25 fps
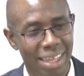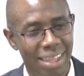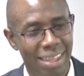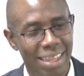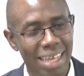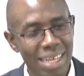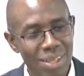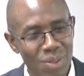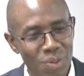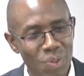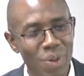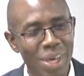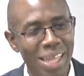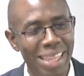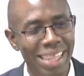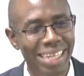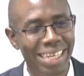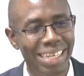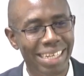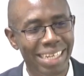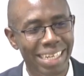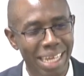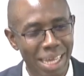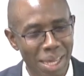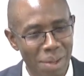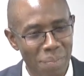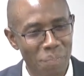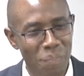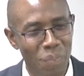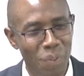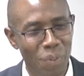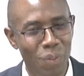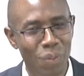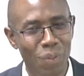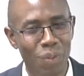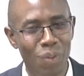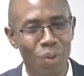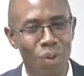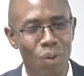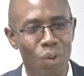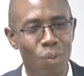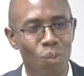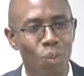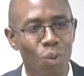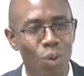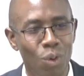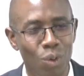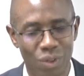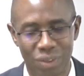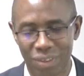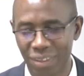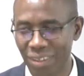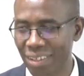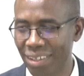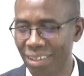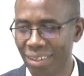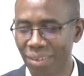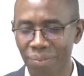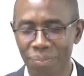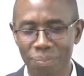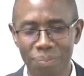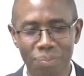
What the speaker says: That's where the temple was.